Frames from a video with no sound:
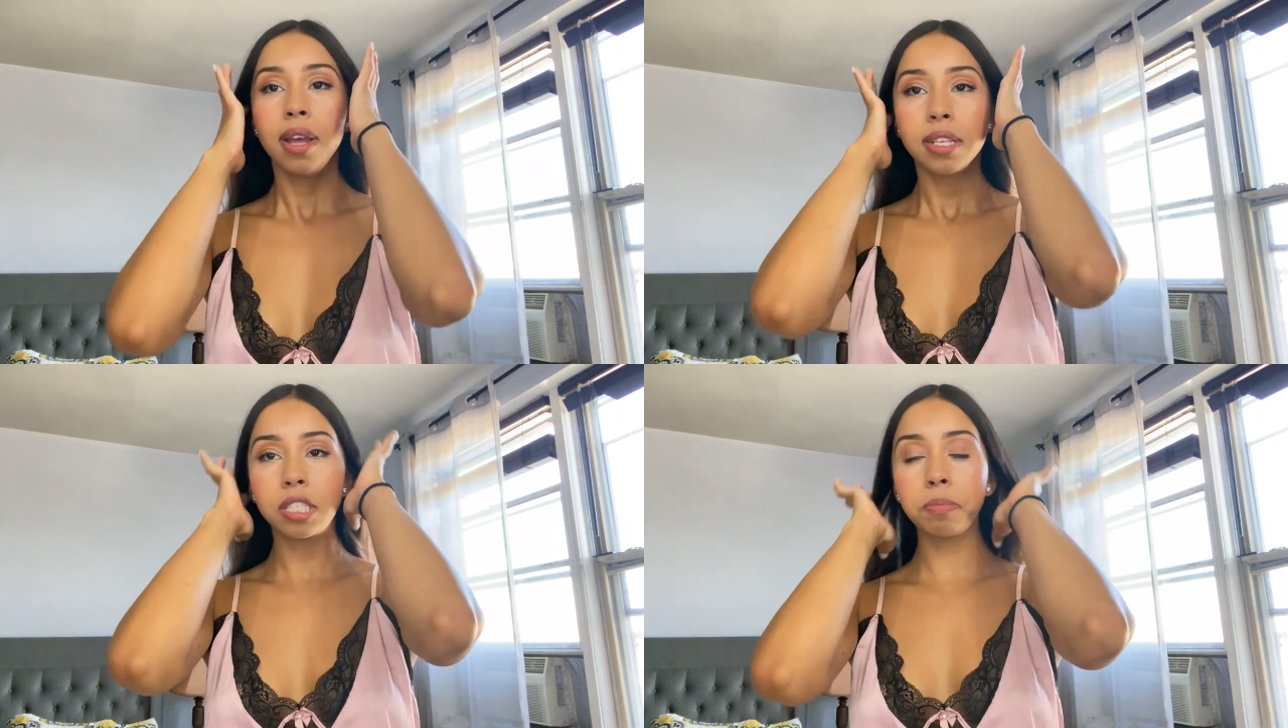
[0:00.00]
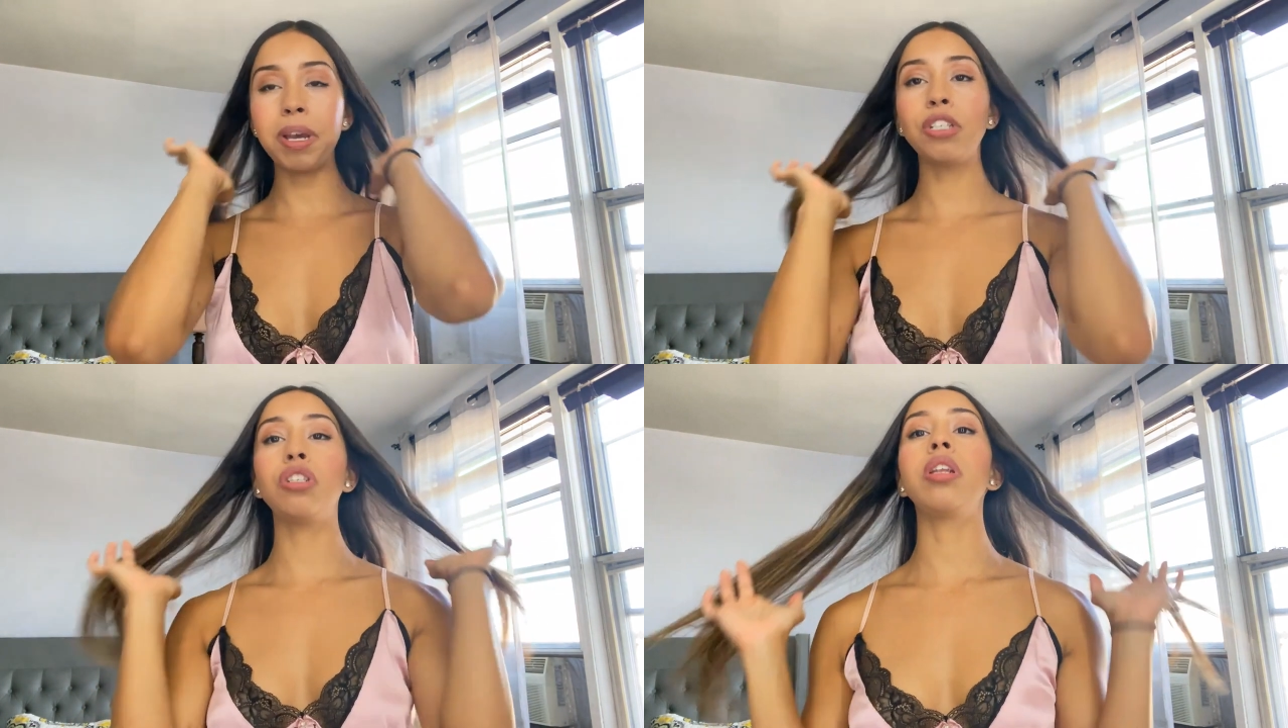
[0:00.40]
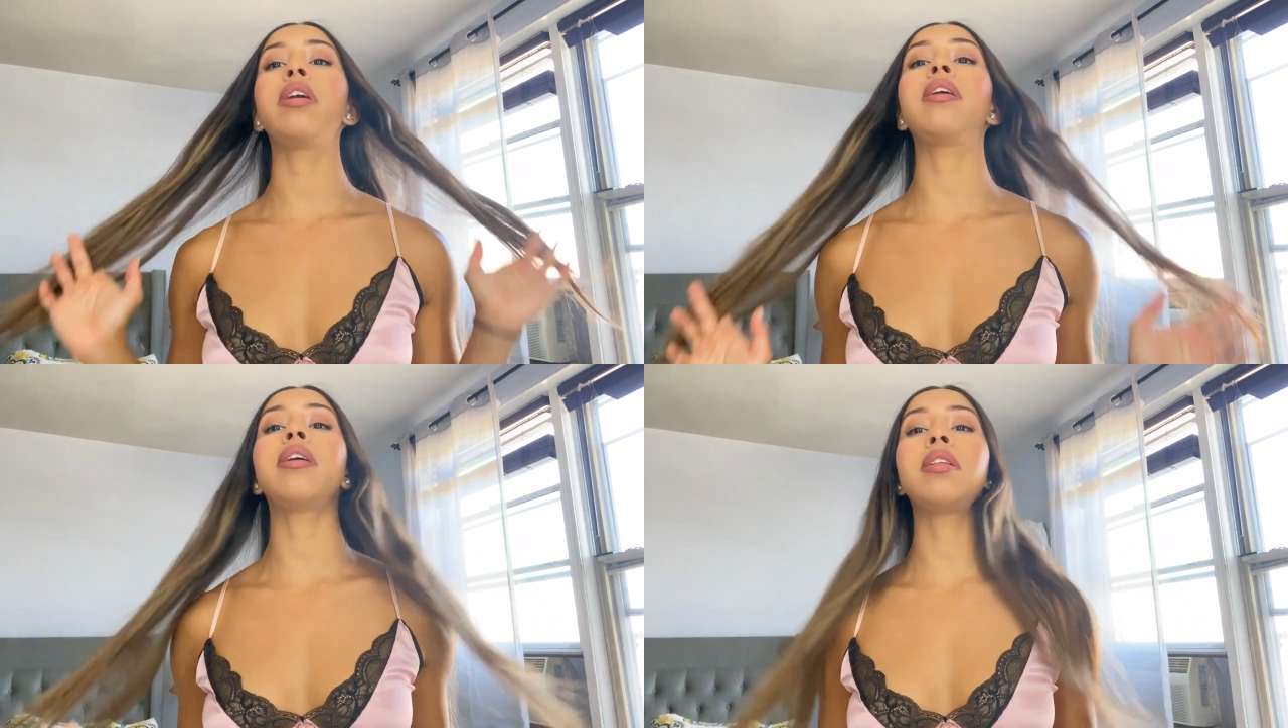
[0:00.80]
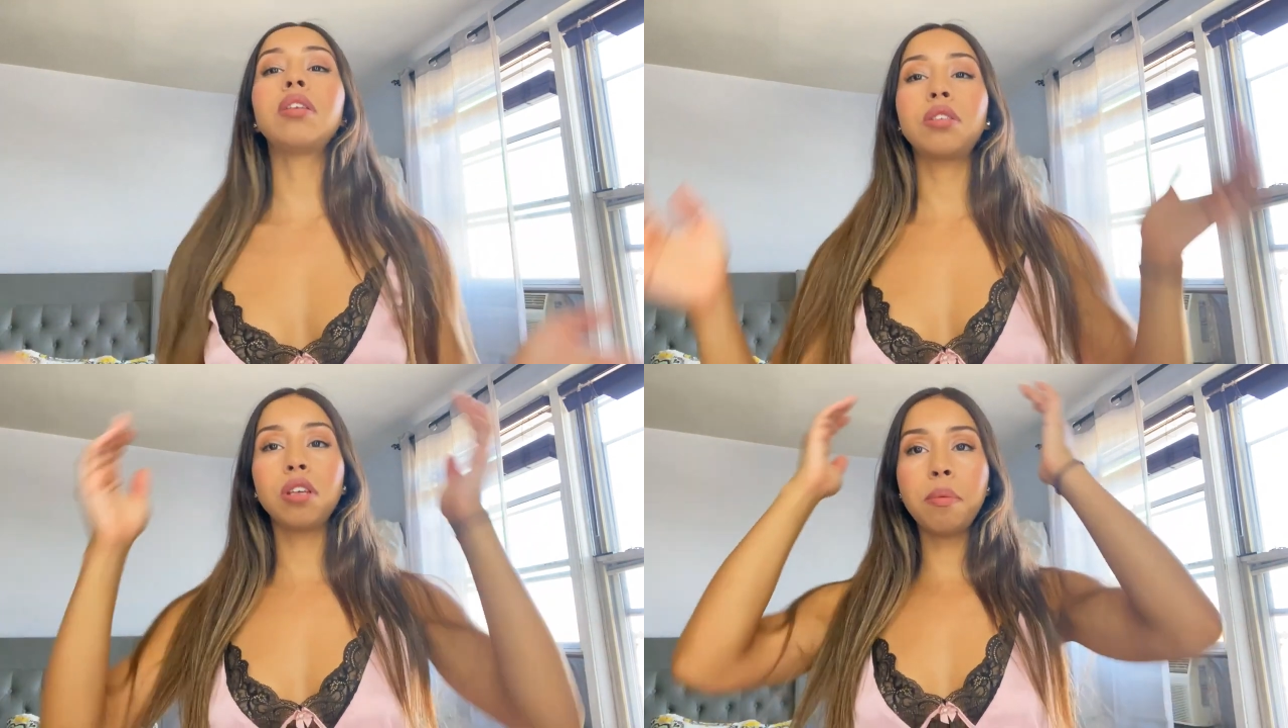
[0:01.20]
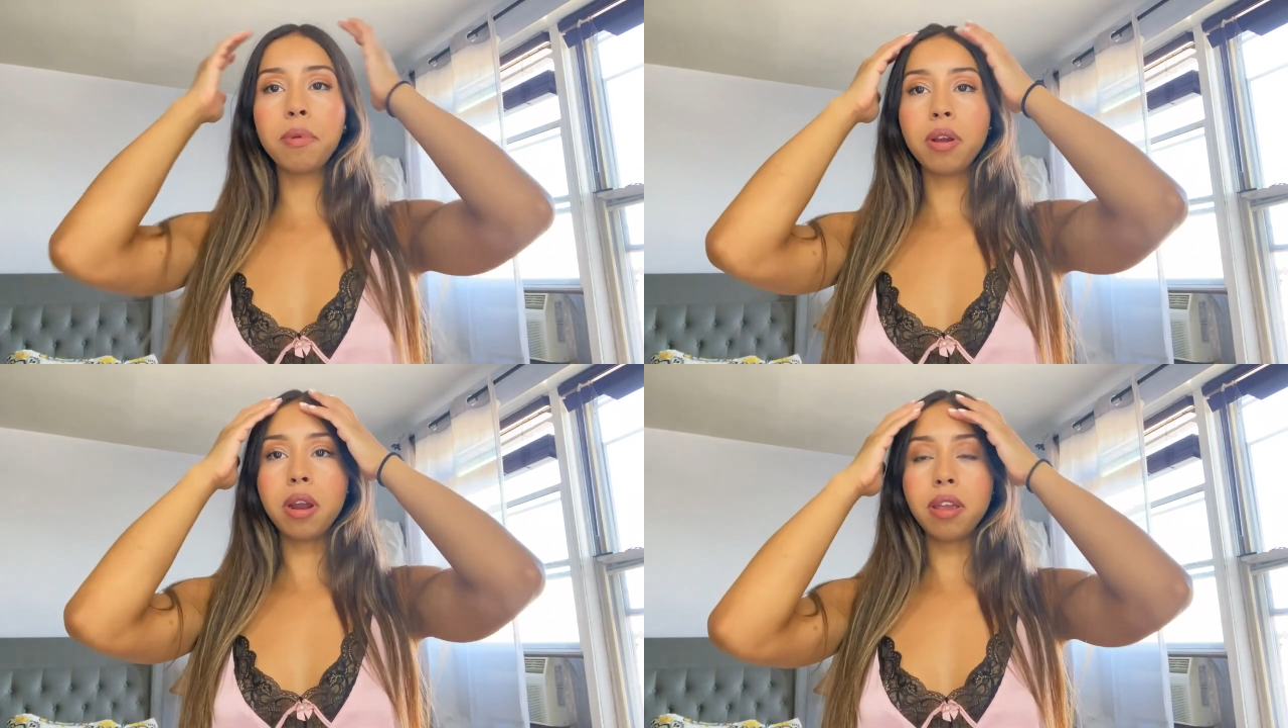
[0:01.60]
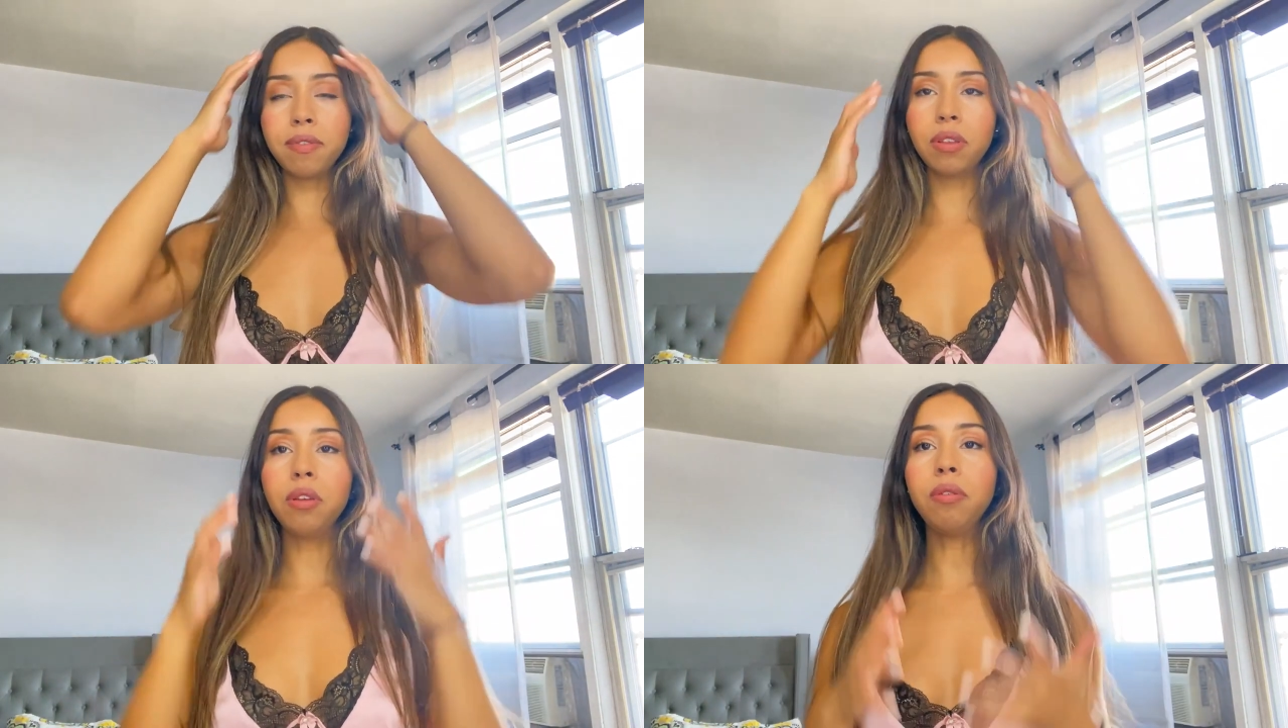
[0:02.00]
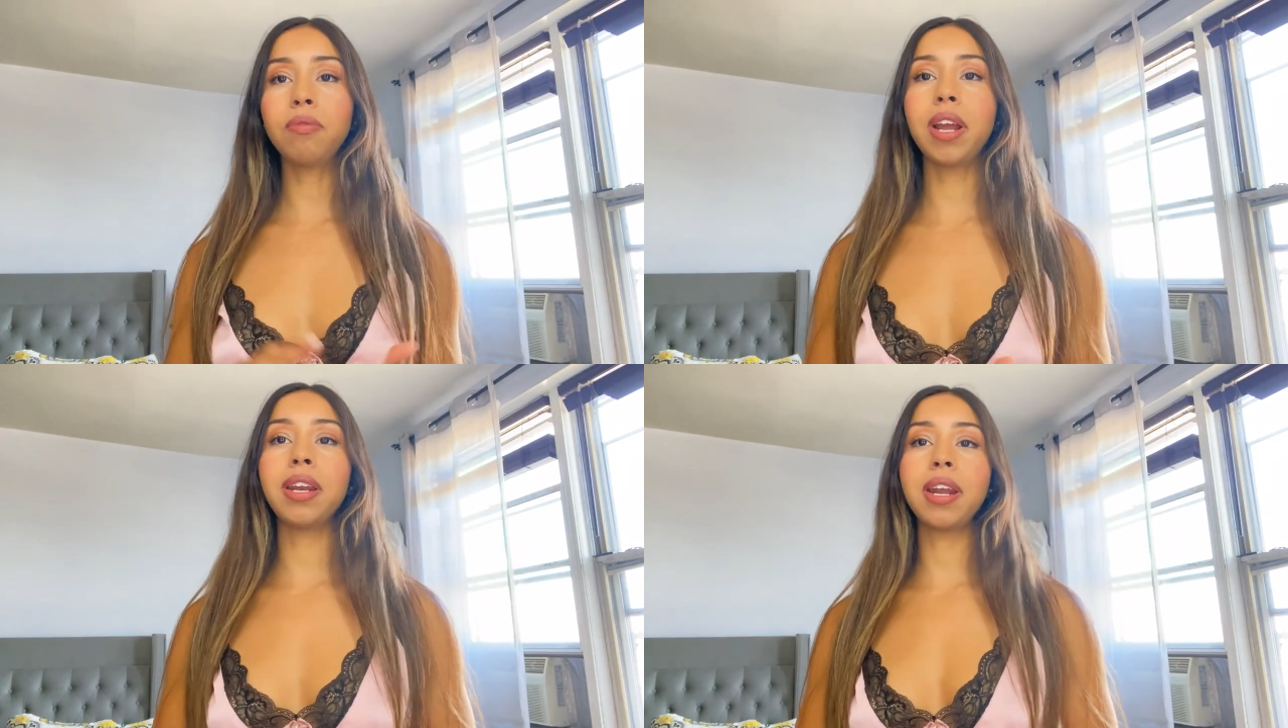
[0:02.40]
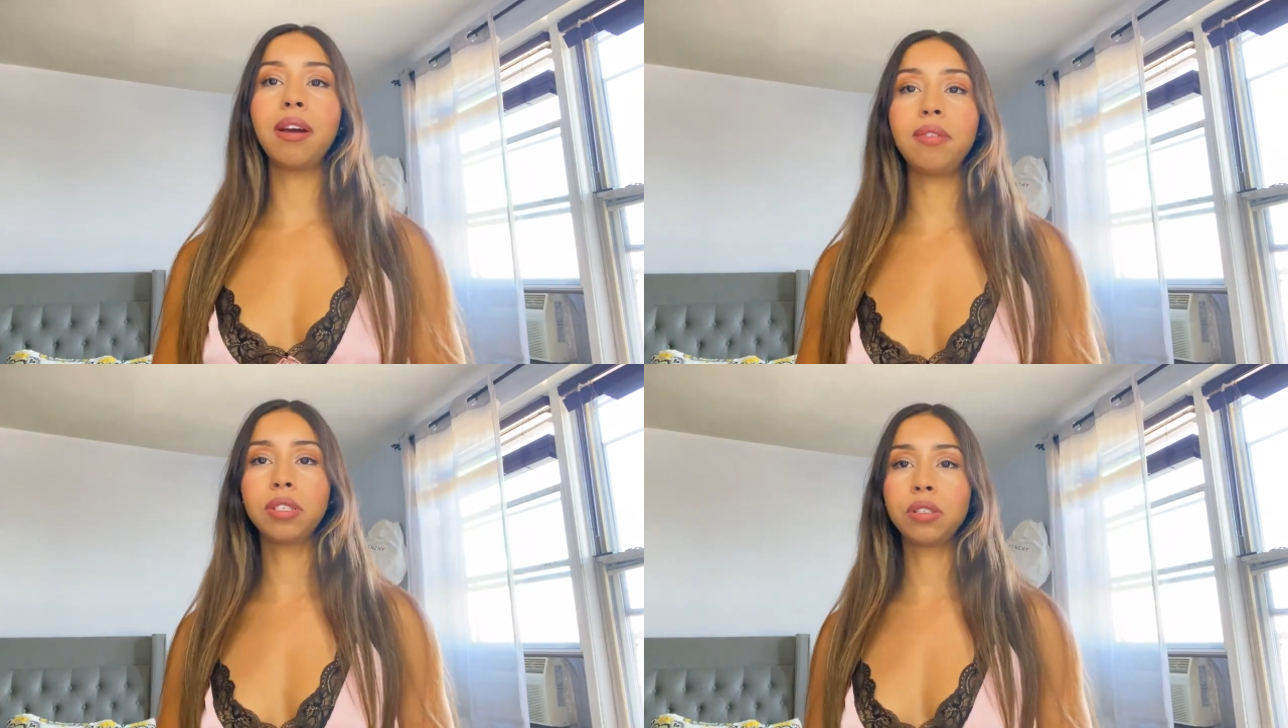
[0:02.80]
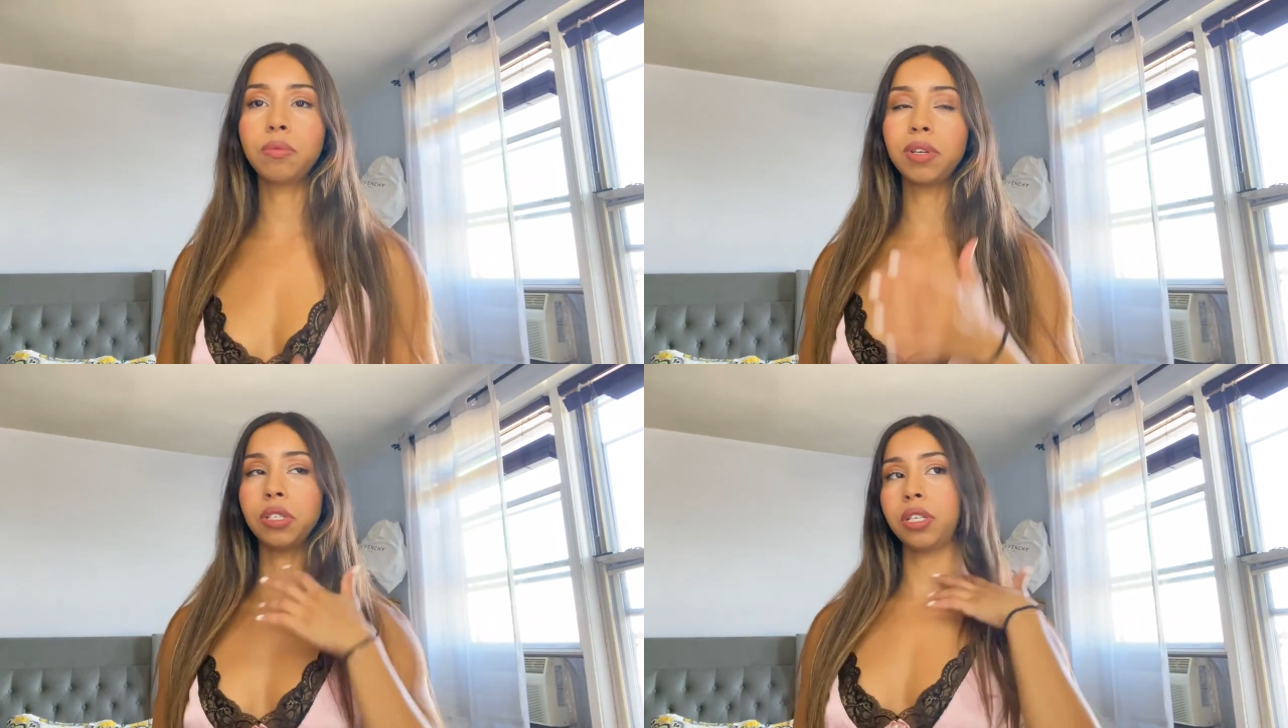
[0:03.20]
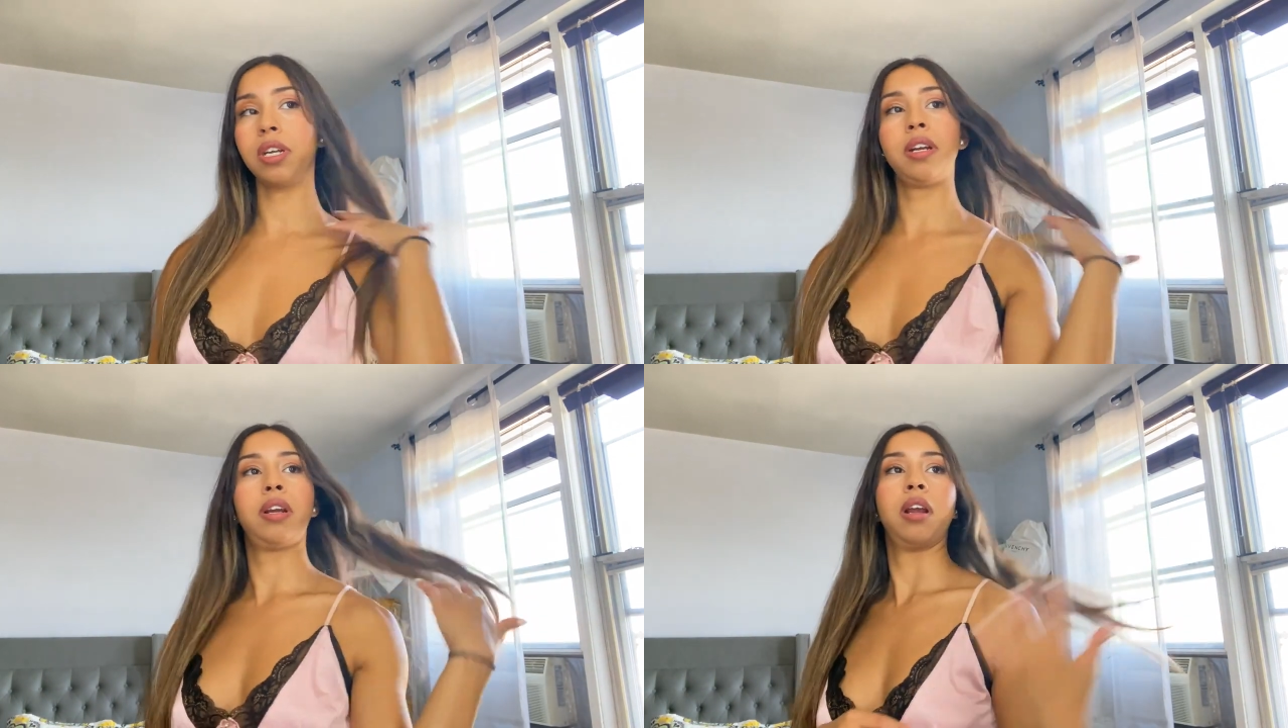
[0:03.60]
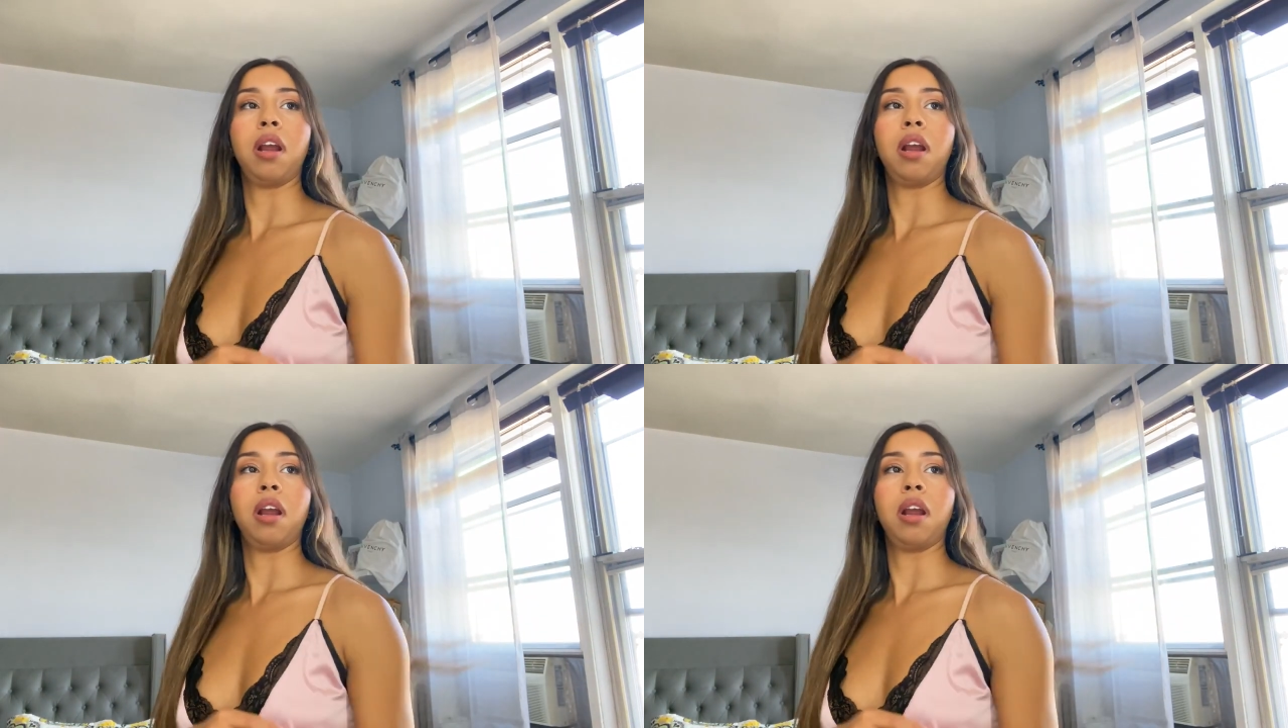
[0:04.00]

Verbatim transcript: especially in the summer, even though right now is the winter.